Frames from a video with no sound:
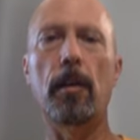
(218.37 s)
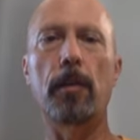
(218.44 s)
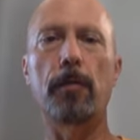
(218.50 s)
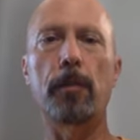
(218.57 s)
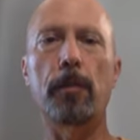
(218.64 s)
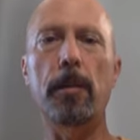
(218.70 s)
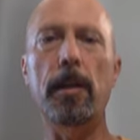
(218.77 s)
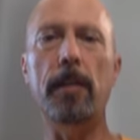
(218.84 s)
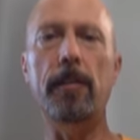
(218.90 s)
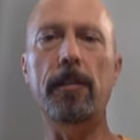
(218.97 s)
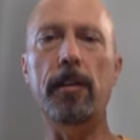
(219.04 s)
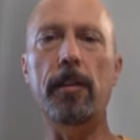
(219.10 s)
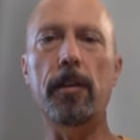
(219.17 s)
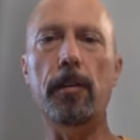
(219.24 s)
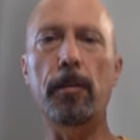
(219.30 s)
for me it's
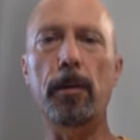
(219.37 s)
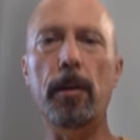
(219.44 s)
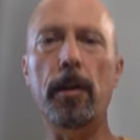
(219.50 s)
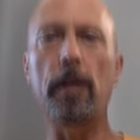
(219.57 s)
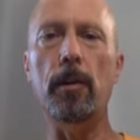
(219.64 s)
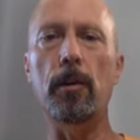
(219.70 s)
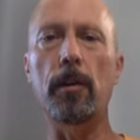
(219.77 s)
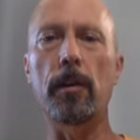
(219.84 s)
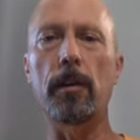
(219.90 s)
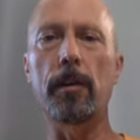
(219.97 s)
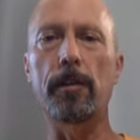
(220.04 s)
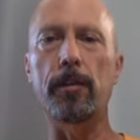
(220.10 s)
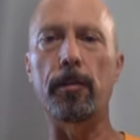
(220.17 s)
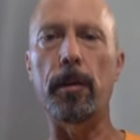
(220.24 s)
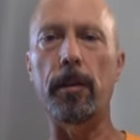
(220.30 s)
either Bernie or
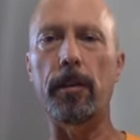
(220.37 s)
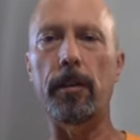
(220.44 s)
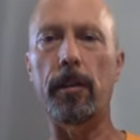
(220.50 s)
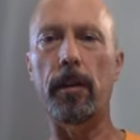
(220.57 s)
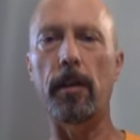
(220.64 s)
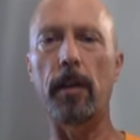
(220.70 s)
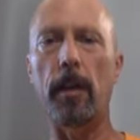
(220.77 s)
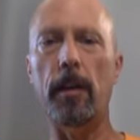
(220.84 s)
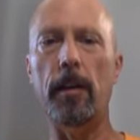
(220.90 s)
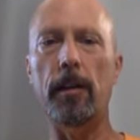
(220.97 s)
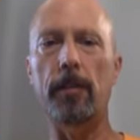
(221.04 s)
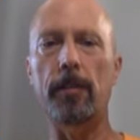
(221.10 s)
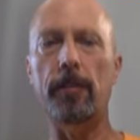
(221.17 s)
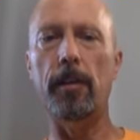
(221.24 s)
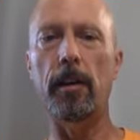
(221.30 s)
Elizabeth, and not
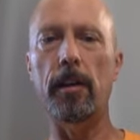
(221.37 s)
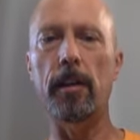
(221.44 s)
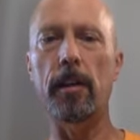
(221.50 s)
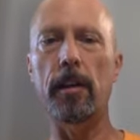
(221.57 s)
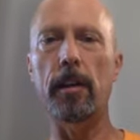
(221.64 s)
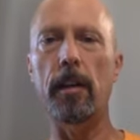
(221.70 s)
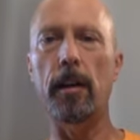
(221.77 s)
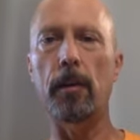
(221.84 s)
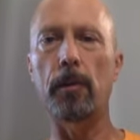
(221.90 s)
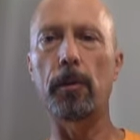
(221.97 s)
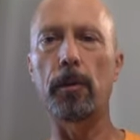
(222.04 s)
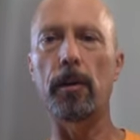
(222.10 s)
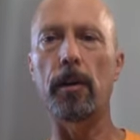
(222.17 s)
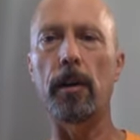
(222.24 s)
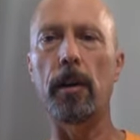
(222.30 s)
necessarily in that
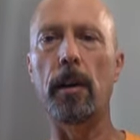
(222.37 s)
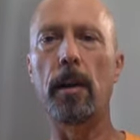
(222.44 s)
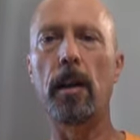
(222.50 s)
order.